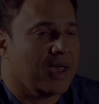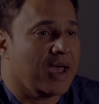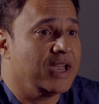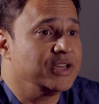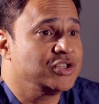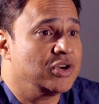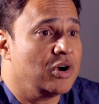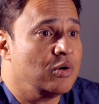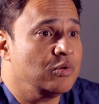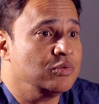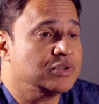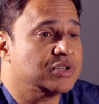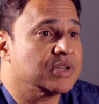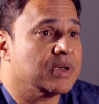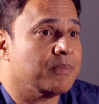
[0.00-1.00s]
I
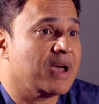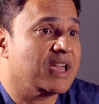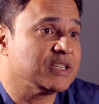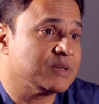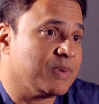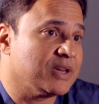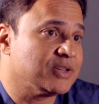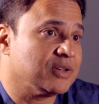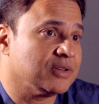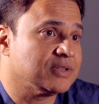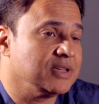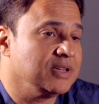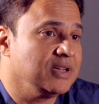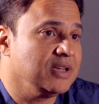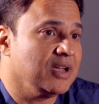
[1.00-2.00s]
chose my
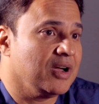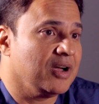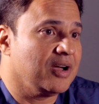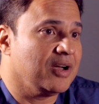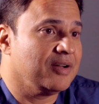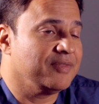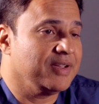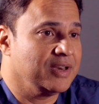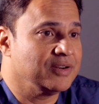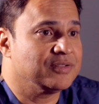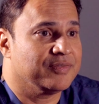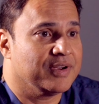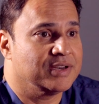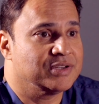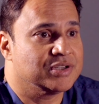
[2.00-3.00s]
specialty of
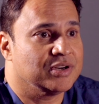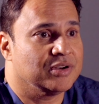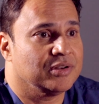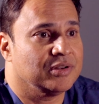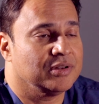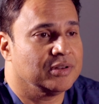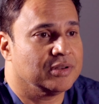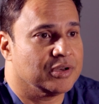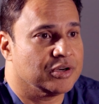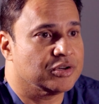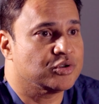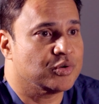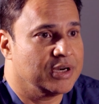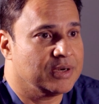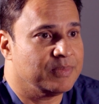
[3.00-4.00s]

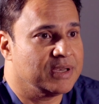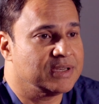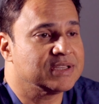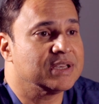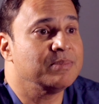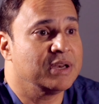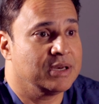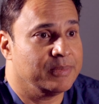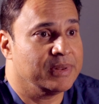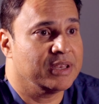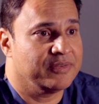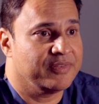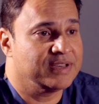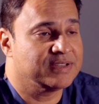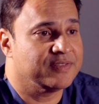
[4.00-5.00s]
interventional treatments and minimally
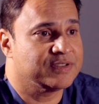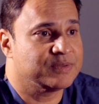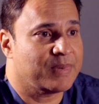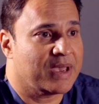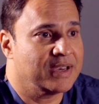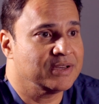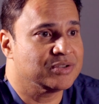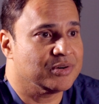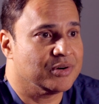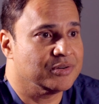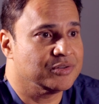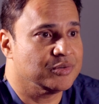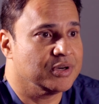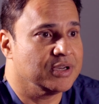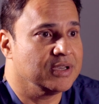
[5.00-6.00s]
invasive spine
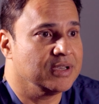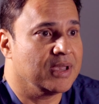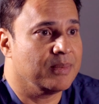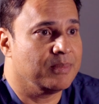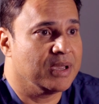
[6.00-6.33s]
surgery